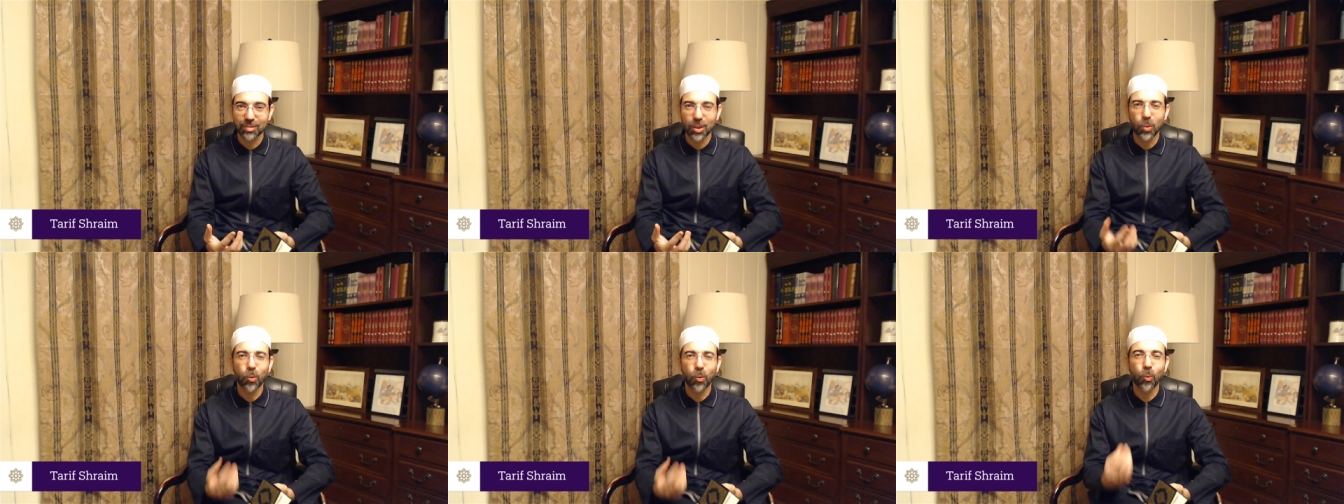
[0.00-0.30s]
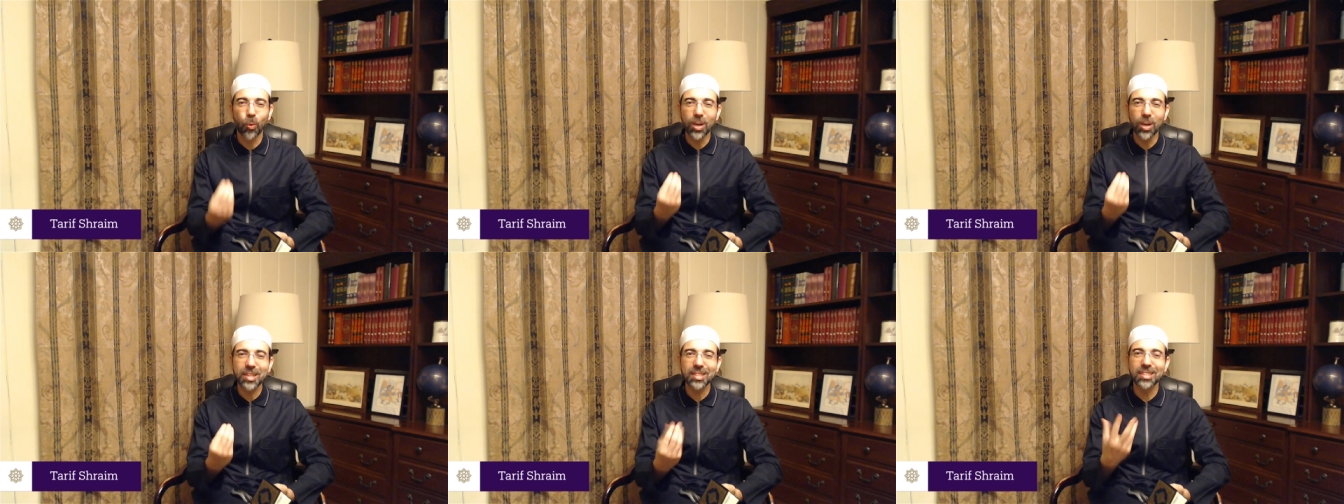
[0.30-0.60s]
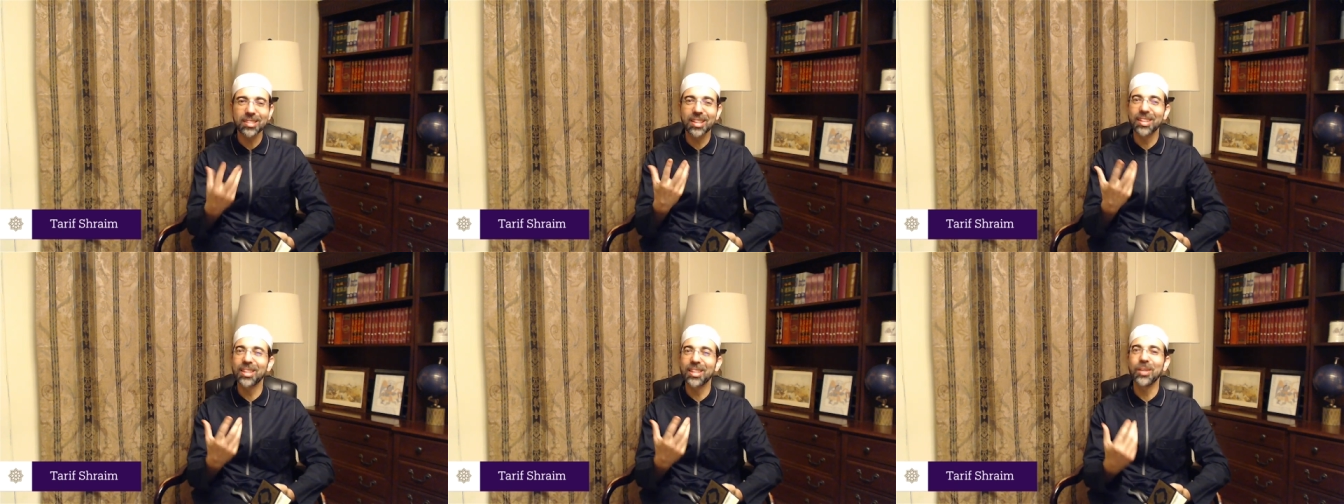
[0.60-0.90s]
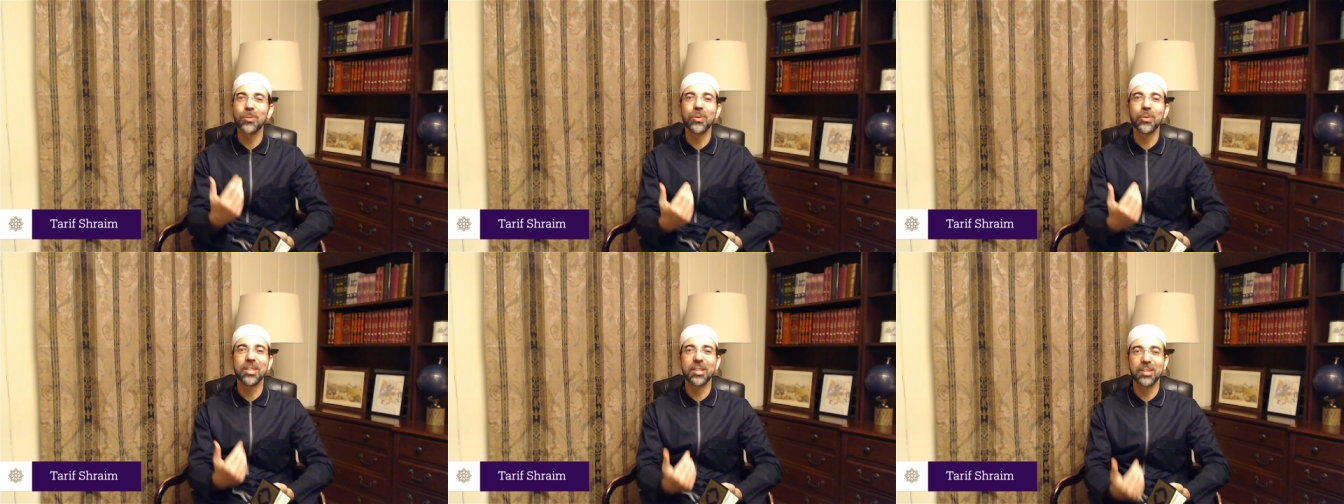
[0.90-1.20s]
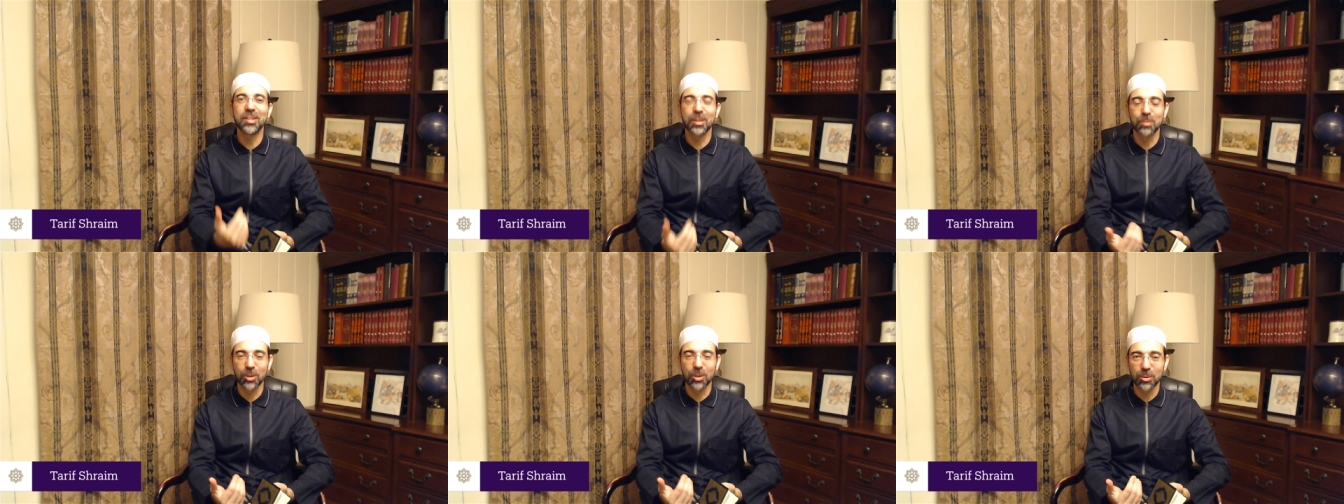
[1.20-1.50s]
what is the thing we need
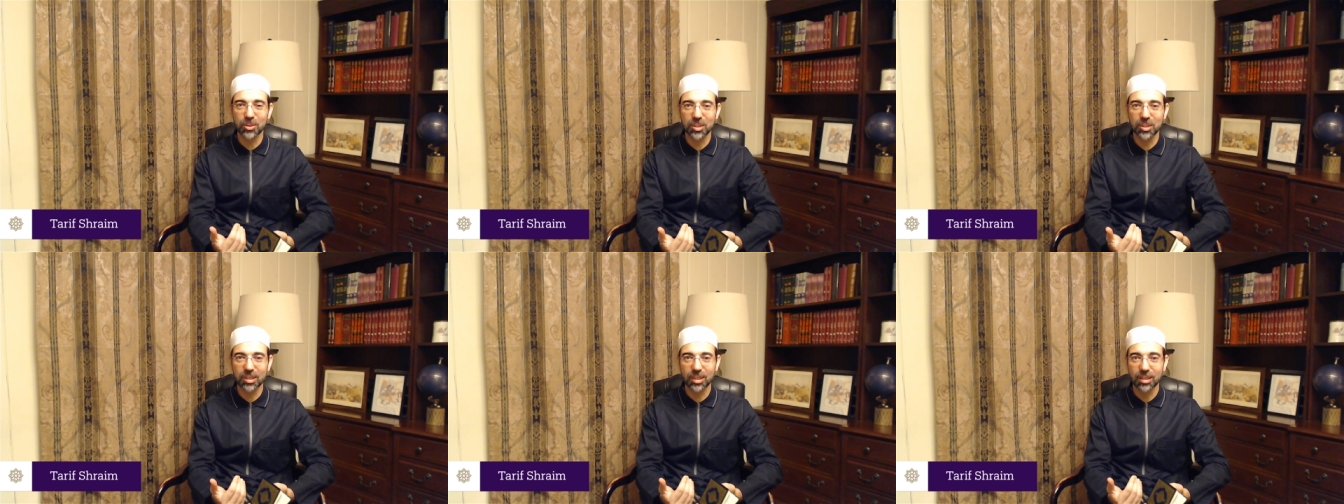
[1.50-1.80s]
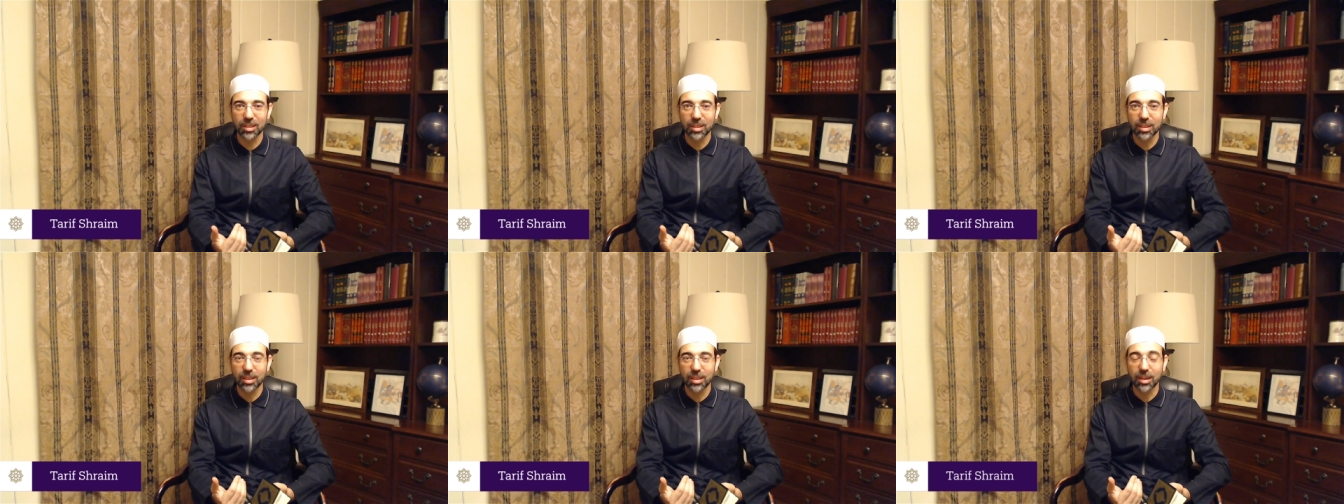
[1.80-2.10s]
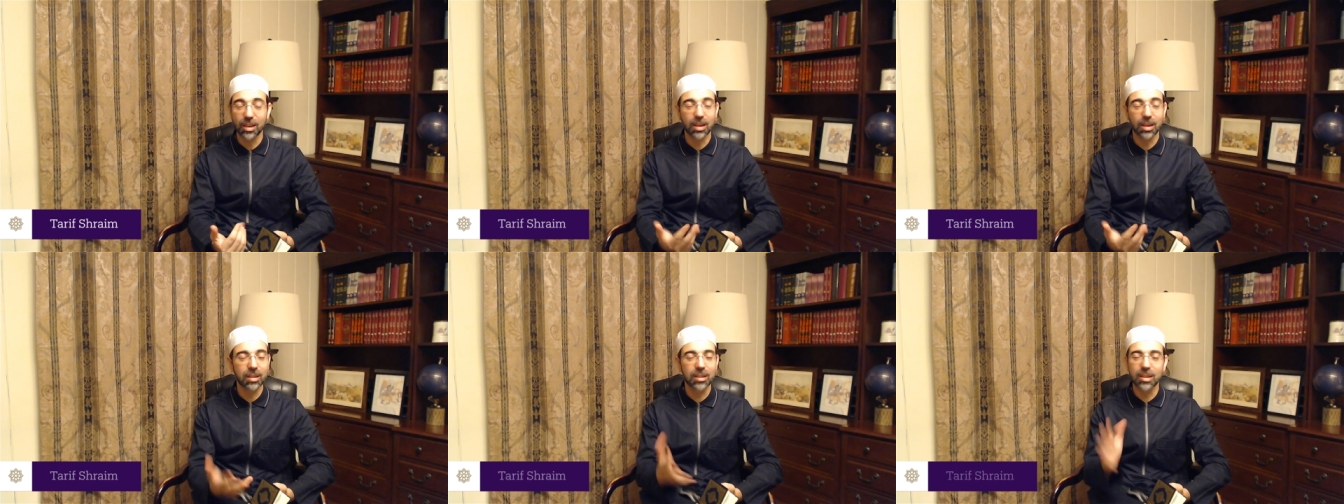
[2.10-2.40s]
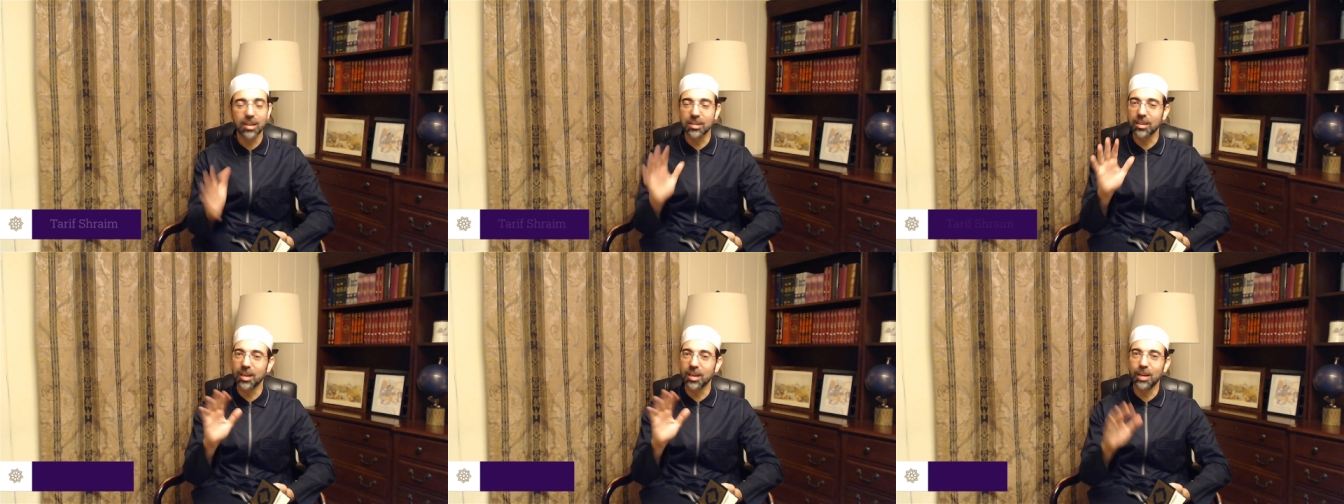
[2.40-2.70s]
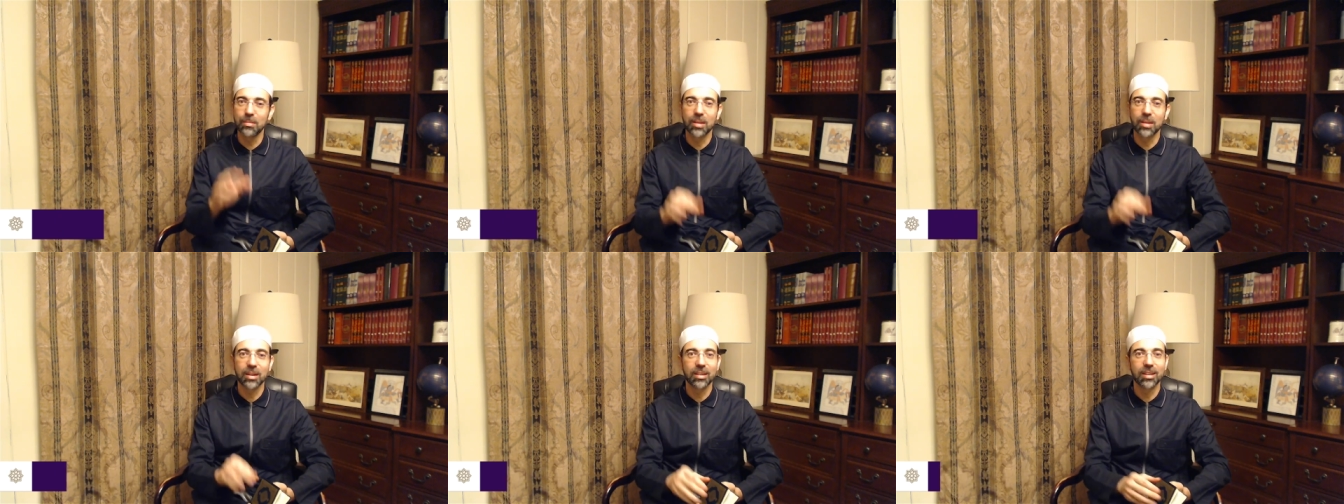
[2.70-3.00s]
the most? Allah's
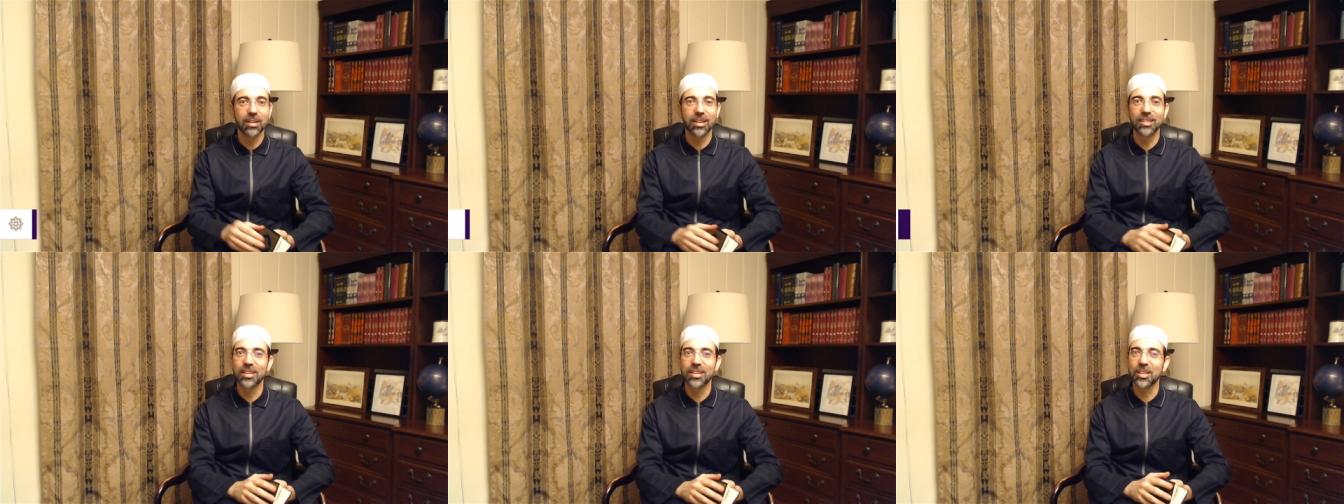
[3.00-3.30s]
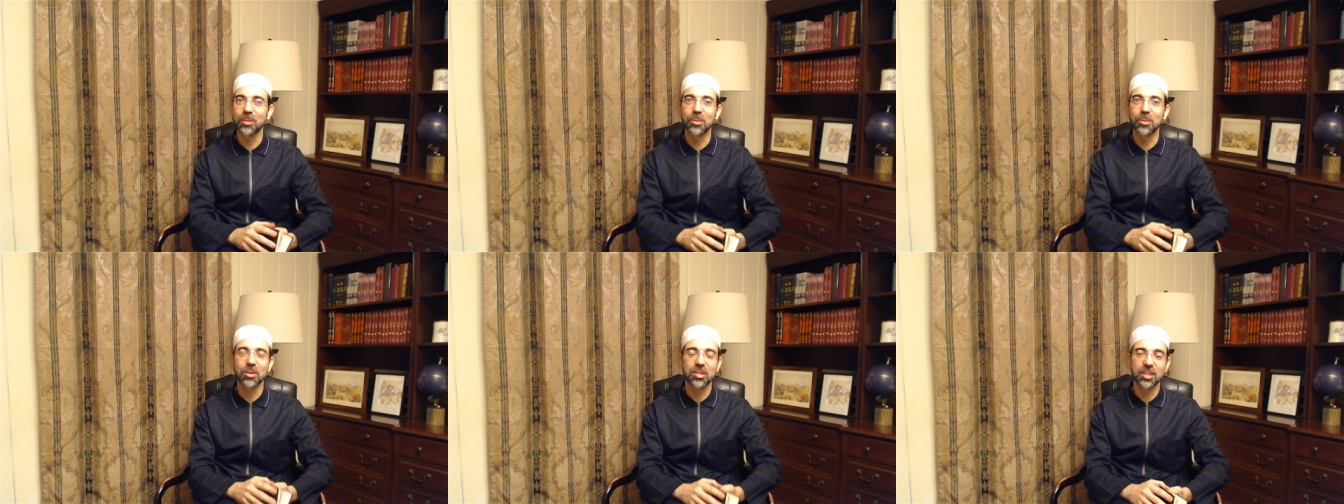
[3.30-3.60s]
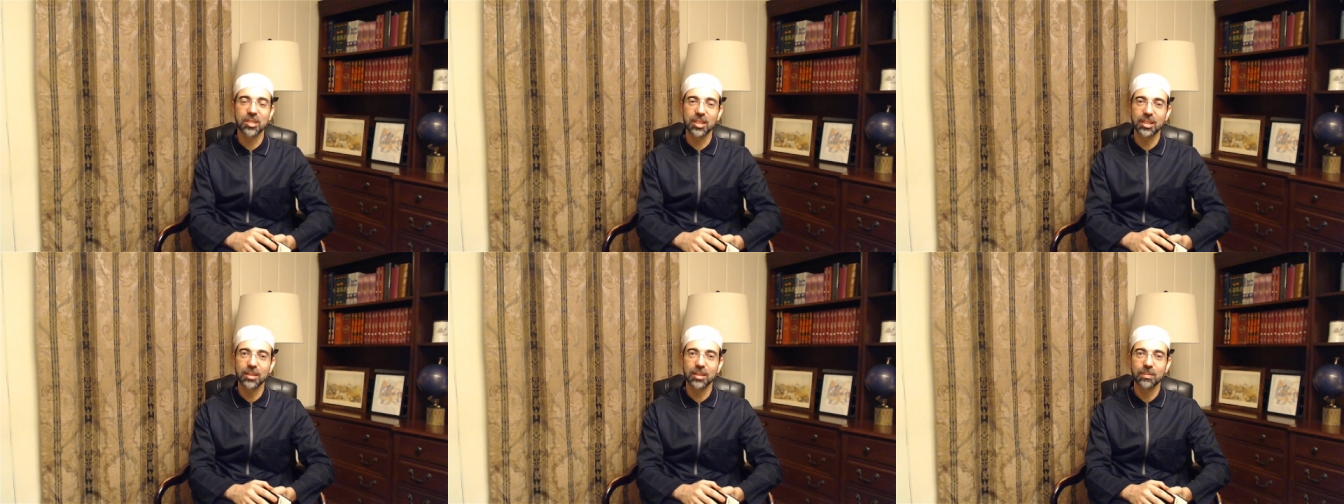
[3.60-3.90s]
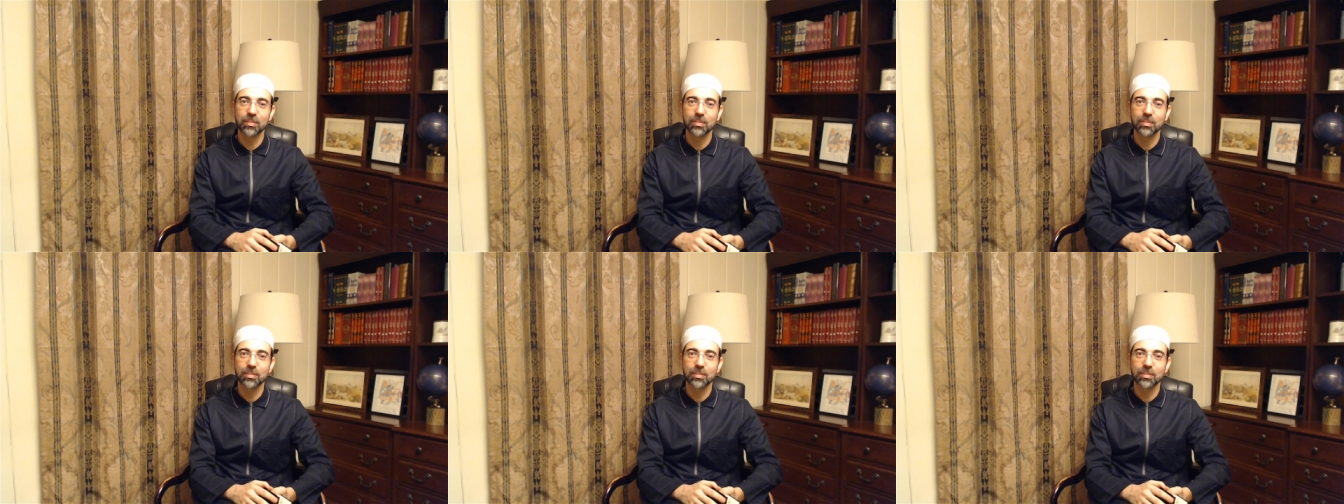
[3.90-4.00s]
rahmah, Allah's mercy.